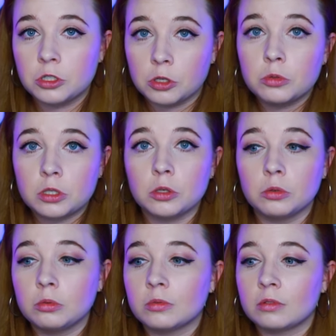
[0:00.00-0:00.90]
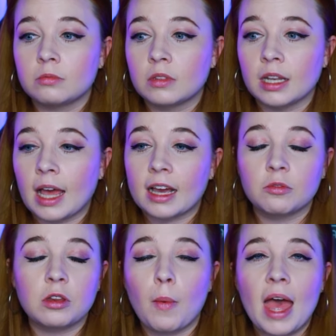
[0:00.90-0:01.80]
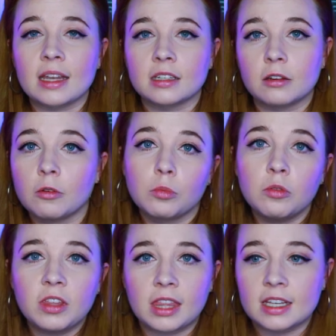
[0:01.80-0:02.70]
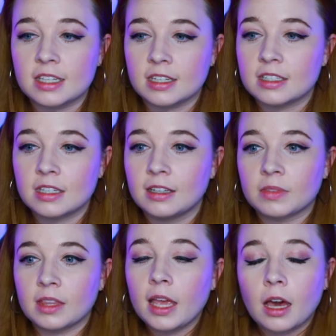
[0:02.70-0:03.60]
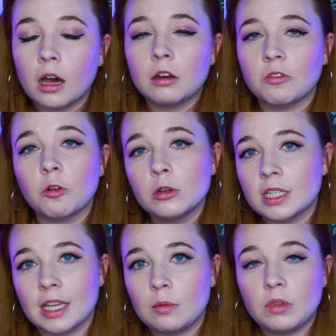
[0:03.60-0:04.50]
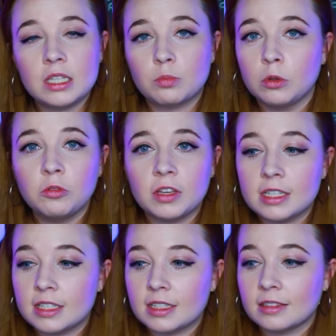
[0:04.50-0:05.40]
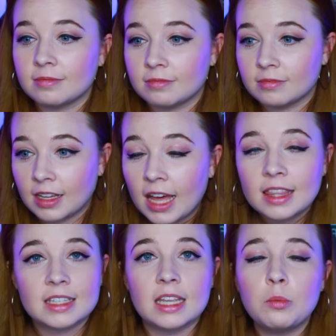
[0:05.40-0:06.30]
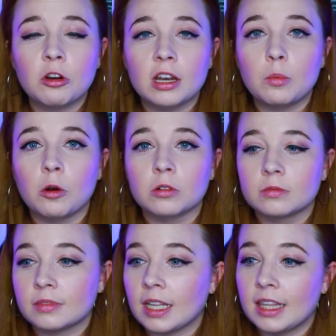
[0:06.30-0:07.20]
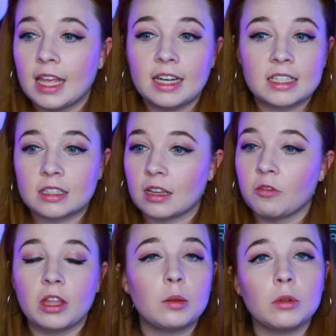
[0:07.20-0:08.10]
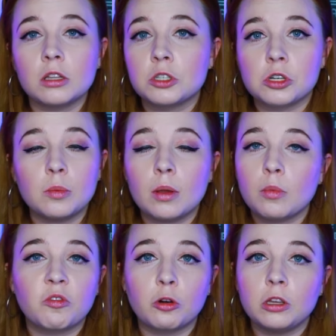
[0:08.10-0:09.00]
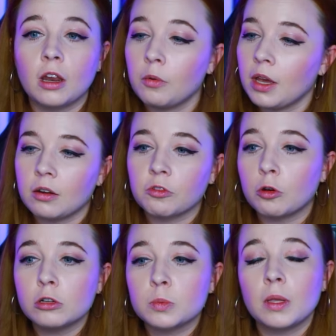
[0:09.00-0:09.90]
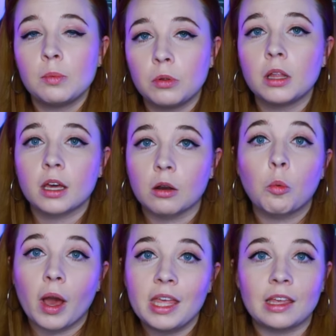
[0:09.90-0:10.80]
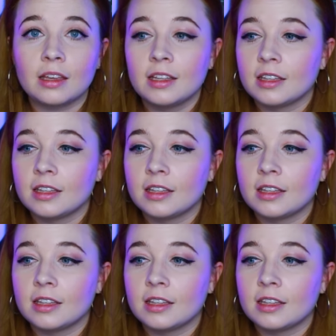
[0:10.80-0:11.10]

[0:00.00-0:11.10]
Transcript: due to the lack of demand of movie theaters. They can't afford to keep these movies at the cinema anymore. And then it's available on streaming before you know it. And of course, people are gonna wait.